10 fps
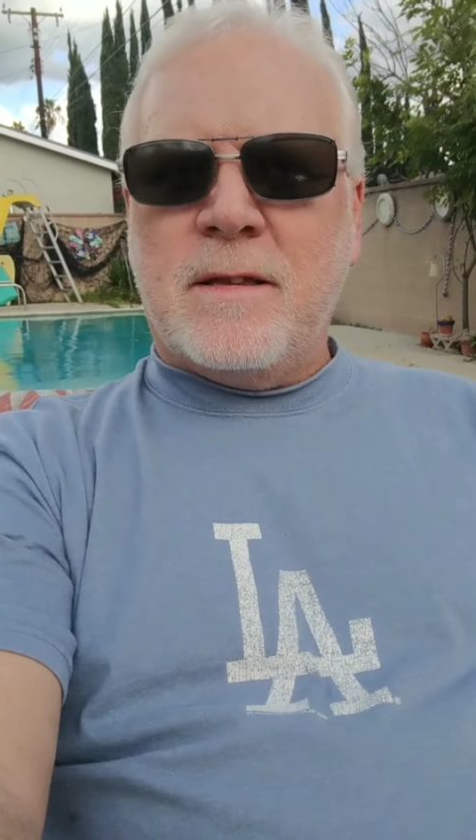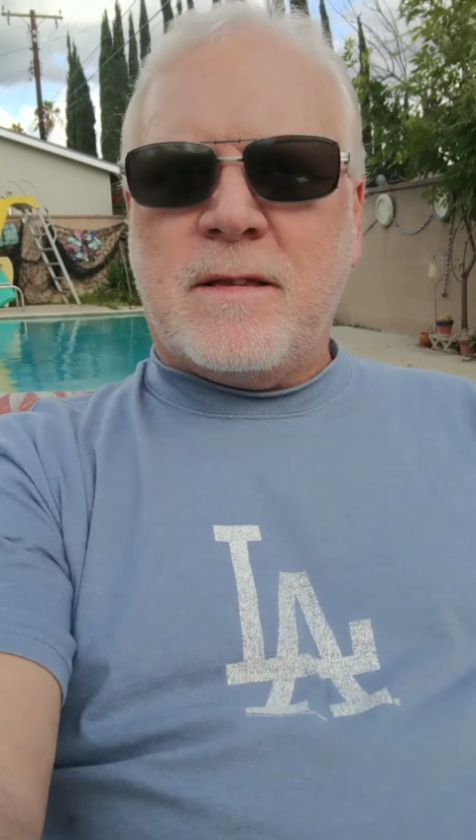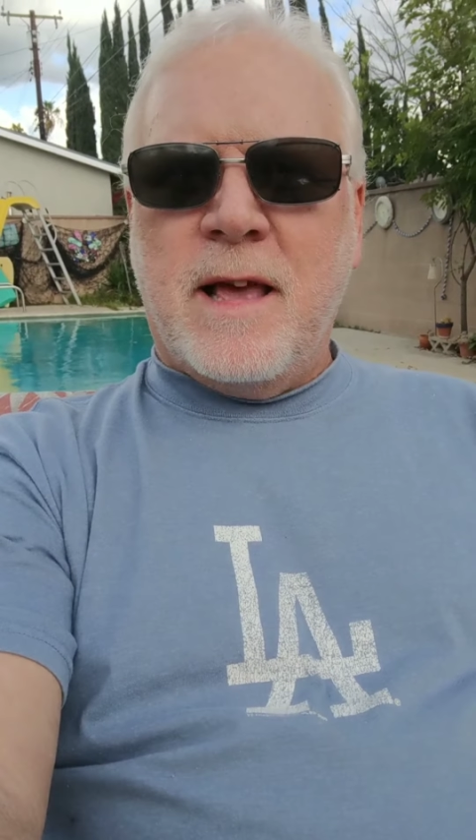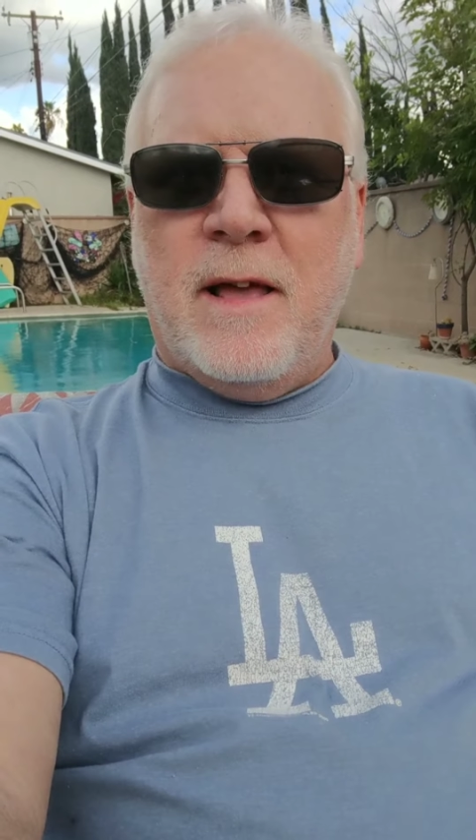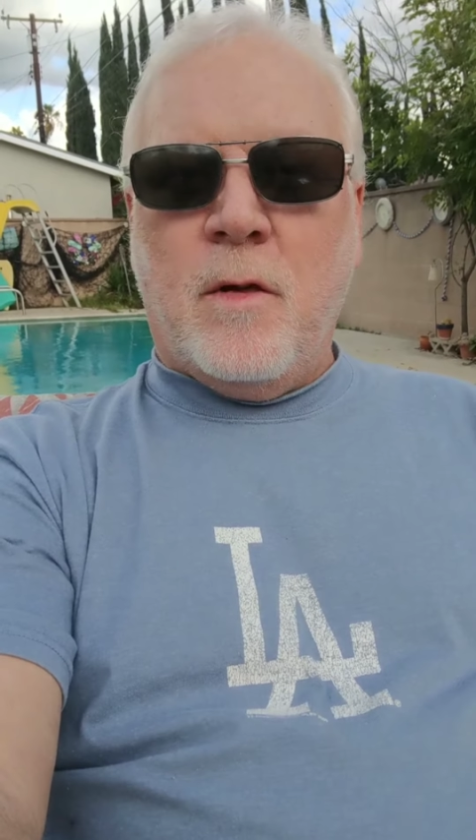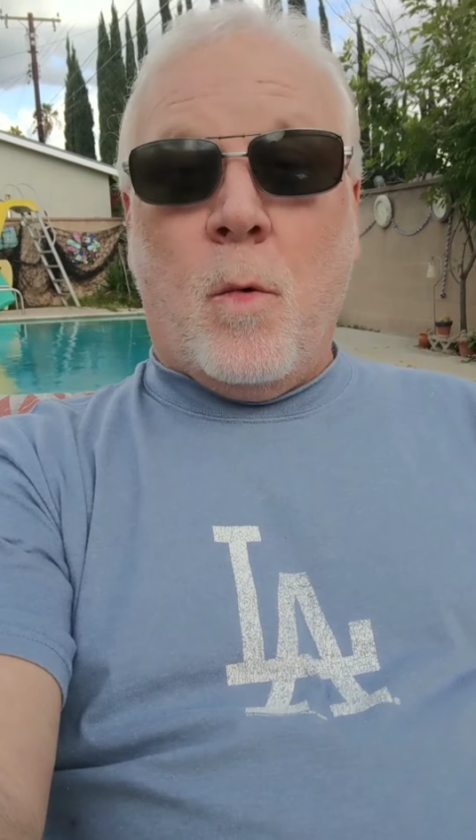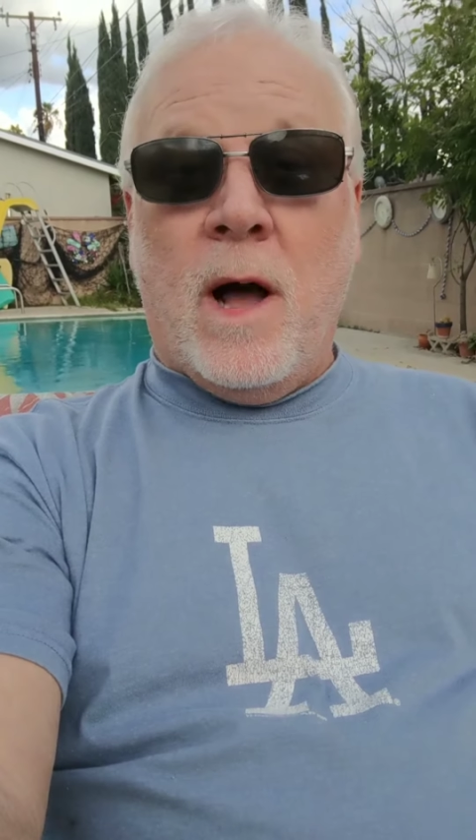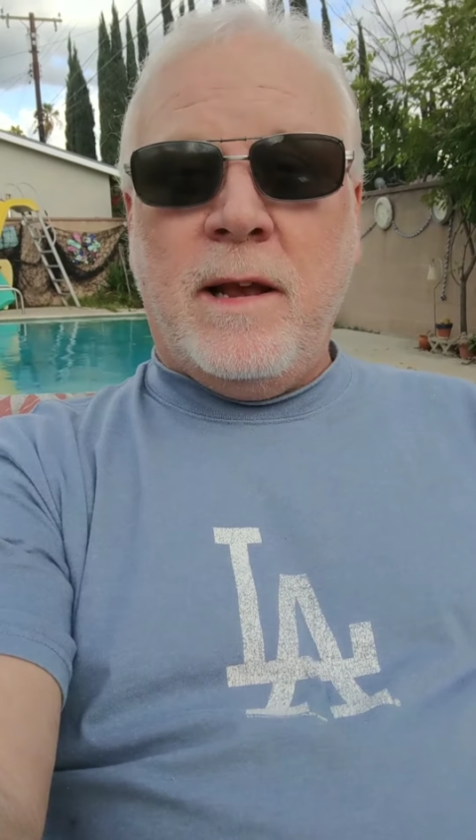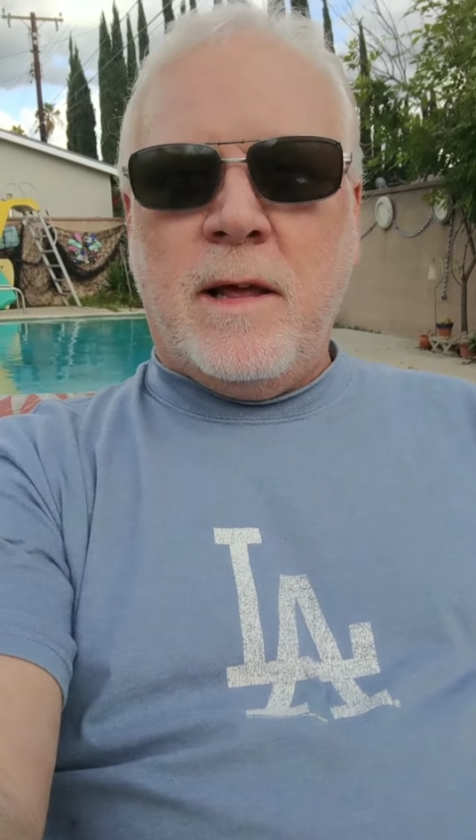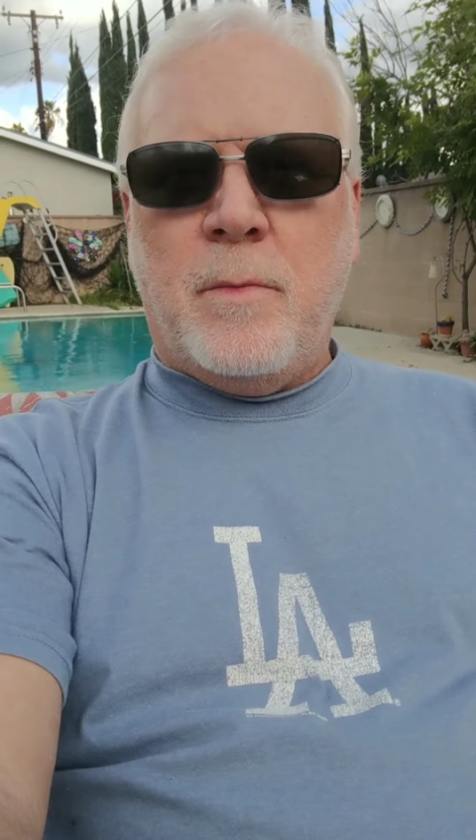say the
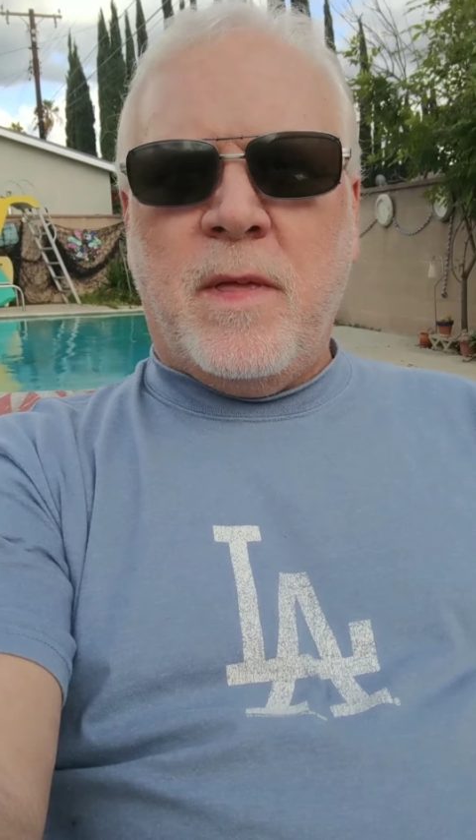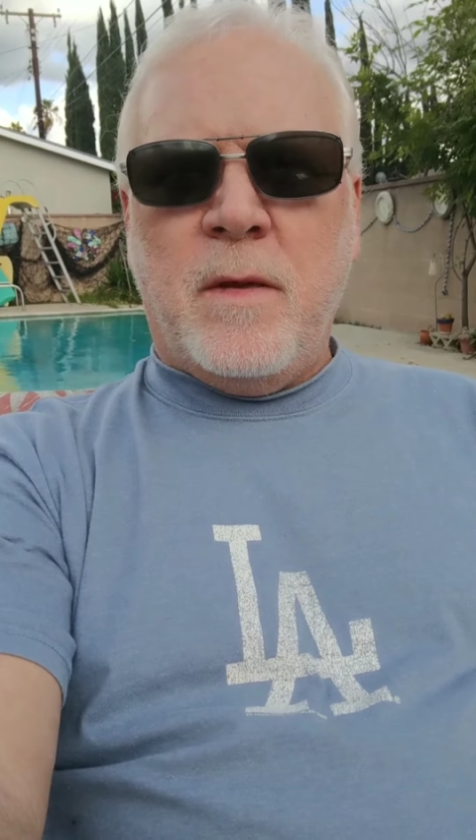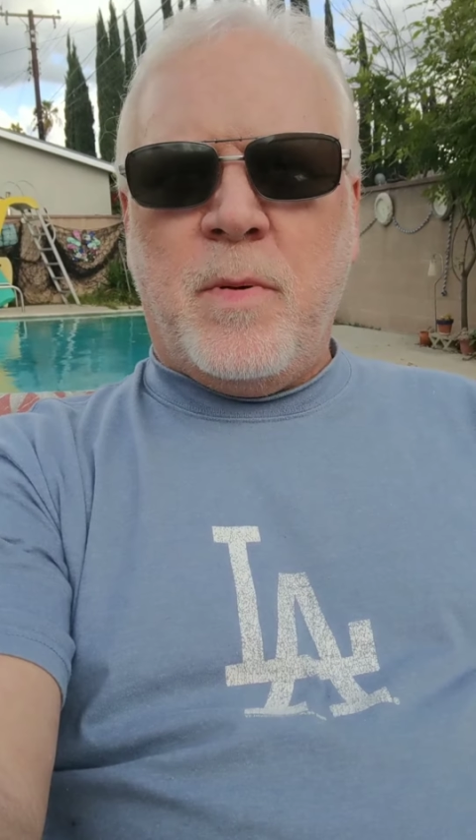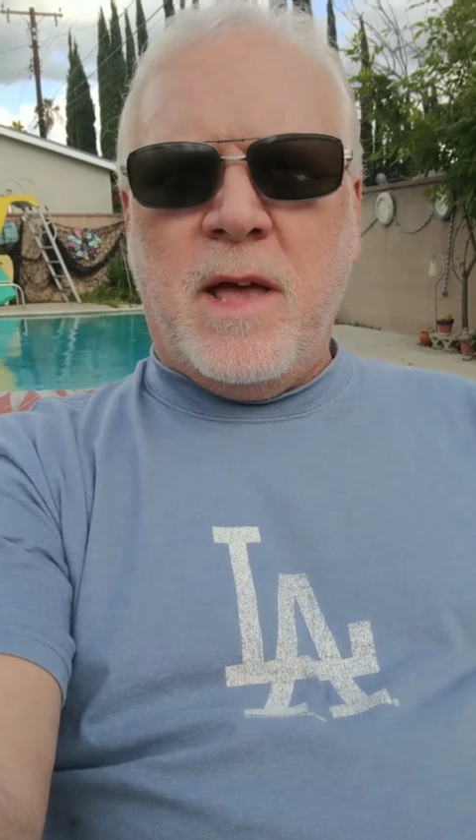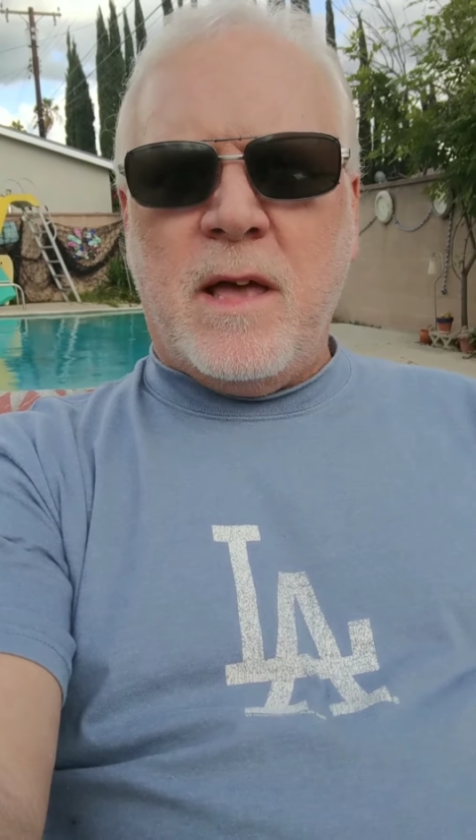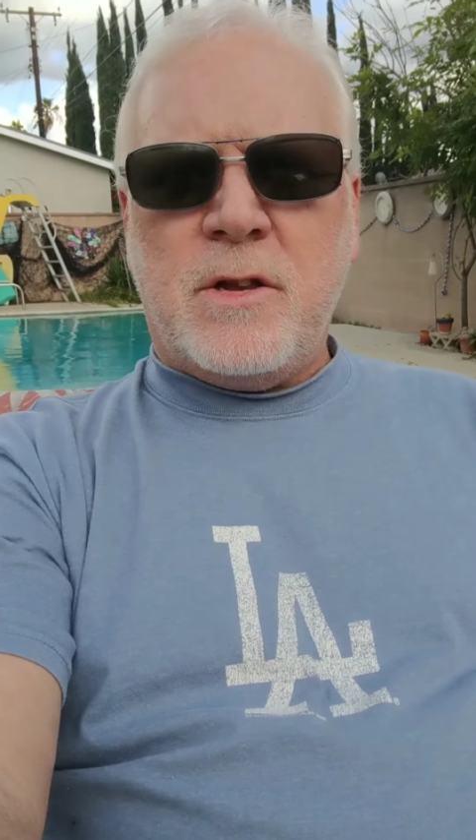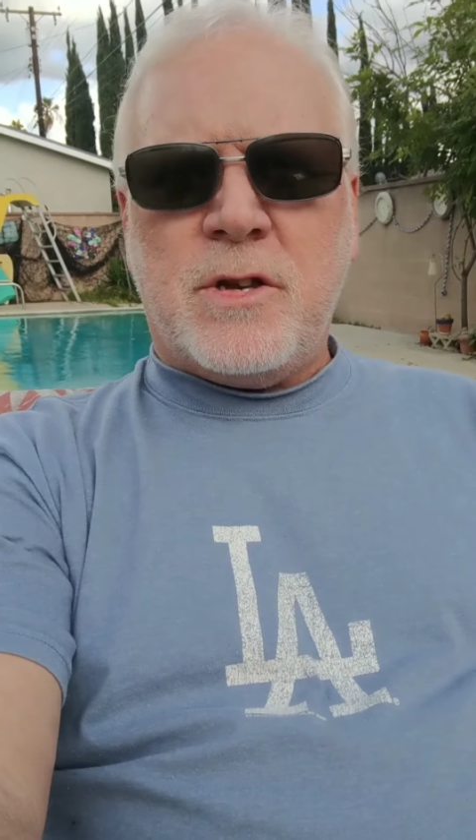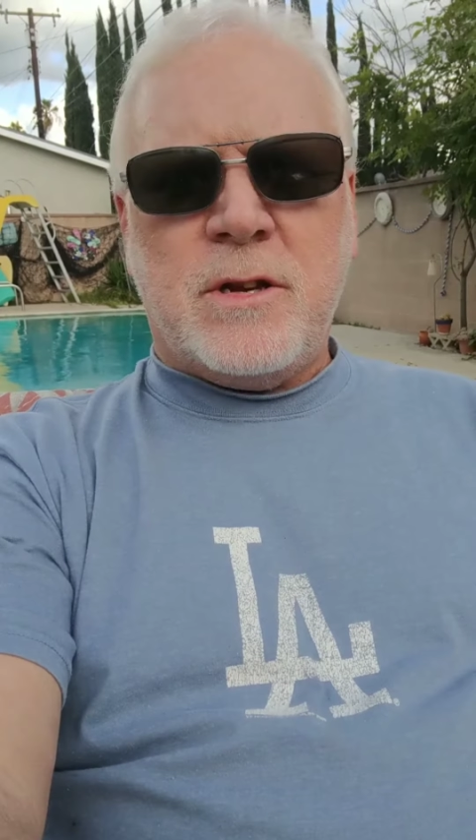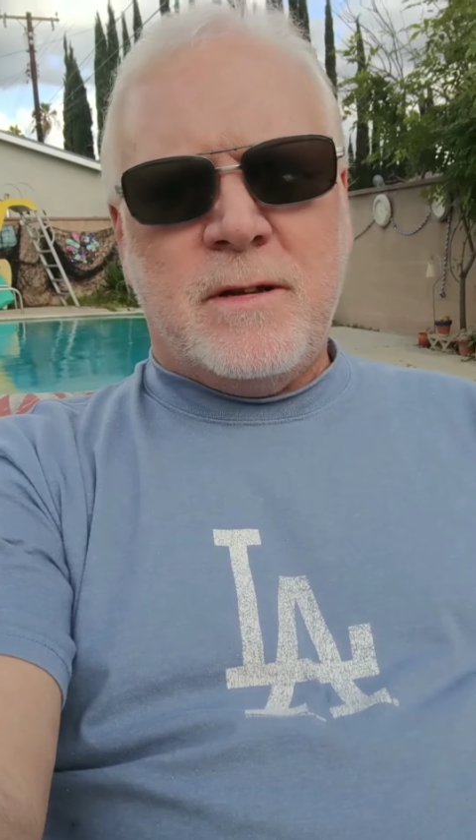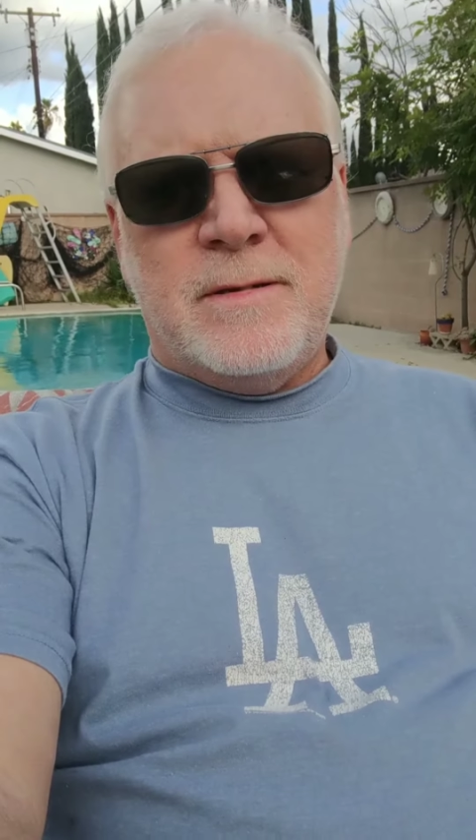wind-up and the pitch,